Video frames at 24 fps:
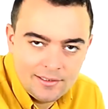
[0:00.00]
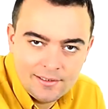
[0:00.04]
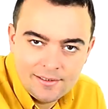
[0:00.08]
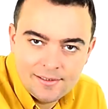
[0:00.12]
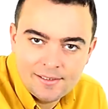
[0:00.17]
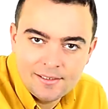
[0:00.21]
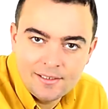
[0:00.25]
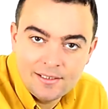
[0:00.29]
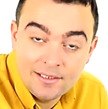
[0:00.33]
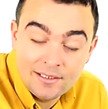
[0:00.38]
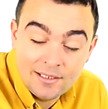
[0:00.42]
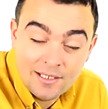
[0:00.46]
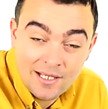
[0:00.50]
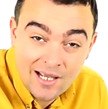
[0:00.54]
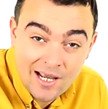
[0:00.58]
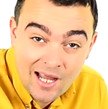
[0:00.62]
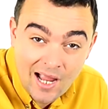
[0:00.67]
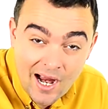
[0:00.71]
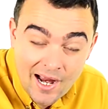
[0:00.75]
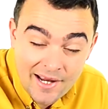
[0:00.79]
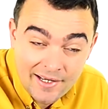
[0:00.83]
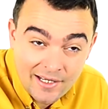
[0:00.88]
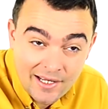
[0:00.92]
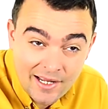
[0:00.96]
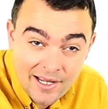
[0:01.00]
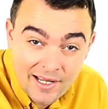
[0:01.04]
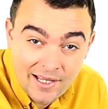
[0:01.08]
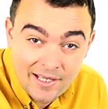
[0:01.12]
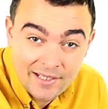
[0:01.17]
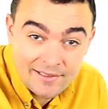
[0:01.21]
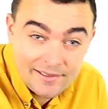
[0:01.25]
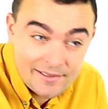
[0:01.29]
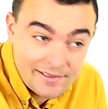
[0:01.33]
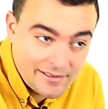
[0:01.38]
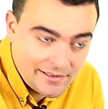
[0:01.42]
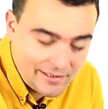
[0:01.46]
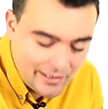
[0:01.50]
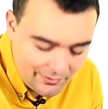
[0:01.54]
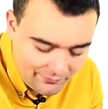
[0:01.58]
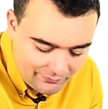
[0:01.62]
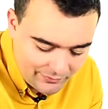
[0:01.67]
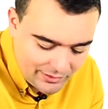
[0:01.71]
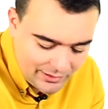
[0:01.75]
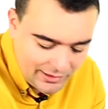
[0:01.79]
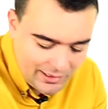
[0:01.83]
easily like S7